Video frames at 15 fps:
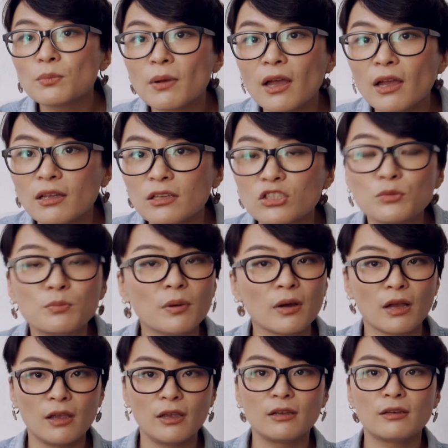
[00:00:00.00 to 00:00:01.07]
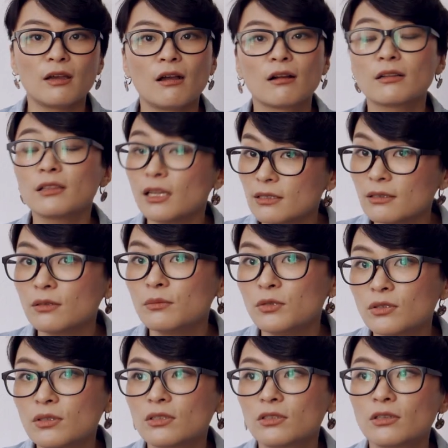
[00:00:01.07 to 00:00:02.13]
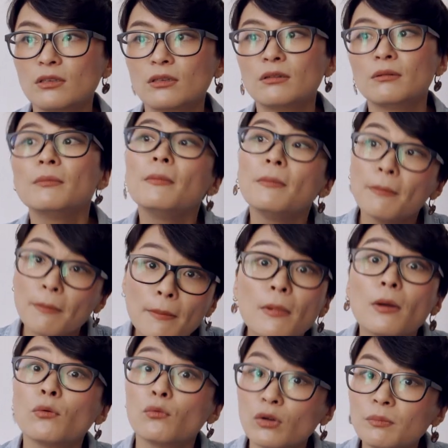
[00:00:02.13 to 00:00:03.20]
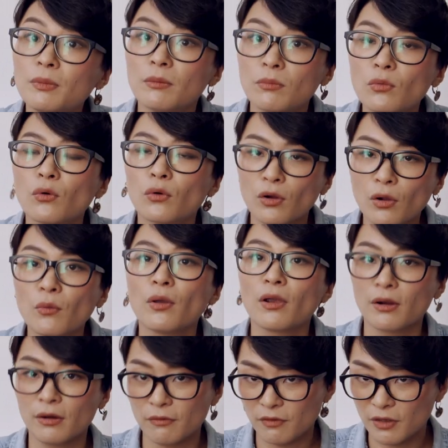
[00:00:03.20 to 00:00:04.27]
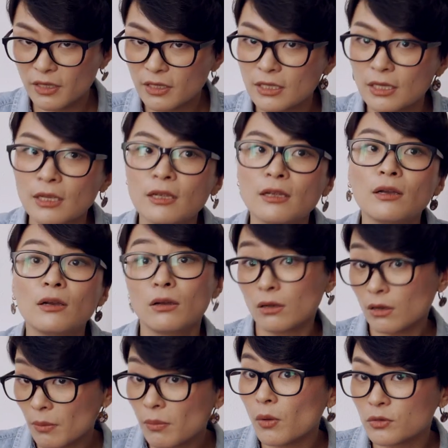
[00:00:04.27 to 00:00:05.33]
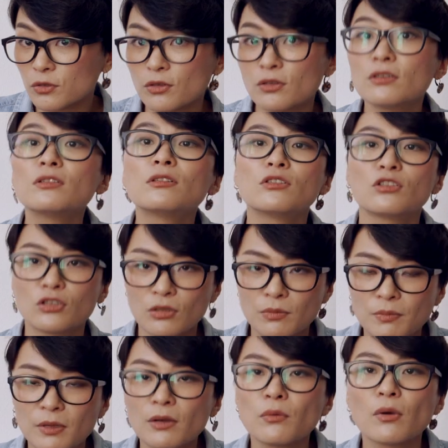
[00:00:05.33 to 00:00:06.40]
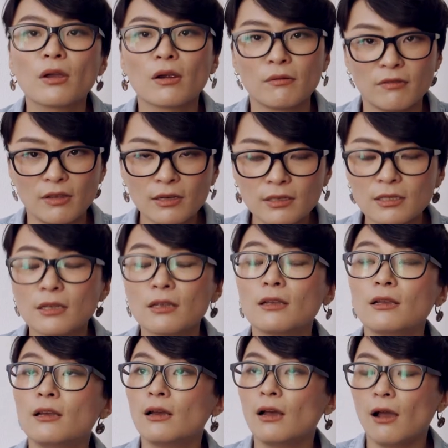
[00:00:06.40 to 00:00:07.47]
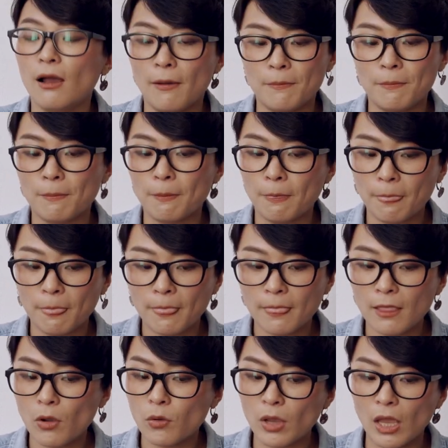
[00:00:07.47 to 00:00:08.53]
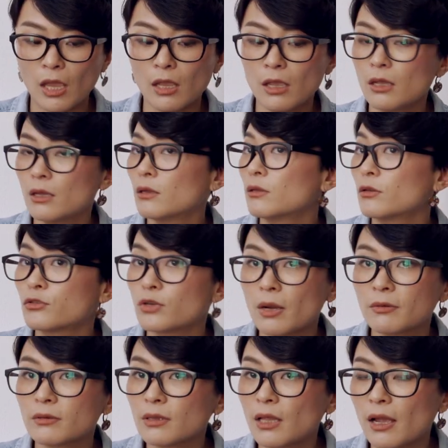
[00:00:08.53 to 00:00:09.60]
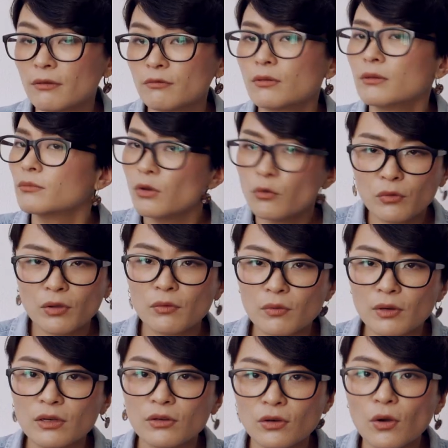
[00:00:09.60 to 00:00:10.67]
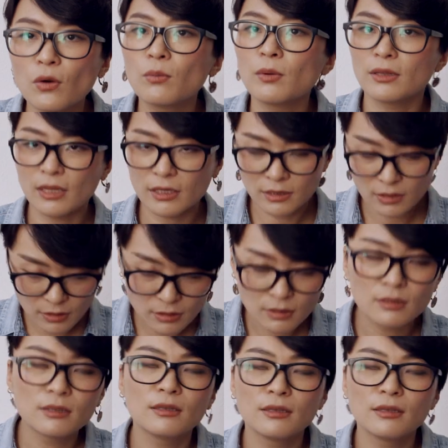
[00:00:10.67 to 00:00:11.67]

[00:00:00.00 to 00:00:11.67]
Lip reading: much, but classical musicians would be more aware of it. Composers should be aware of it. Okay, the treble clef, we already know, but let's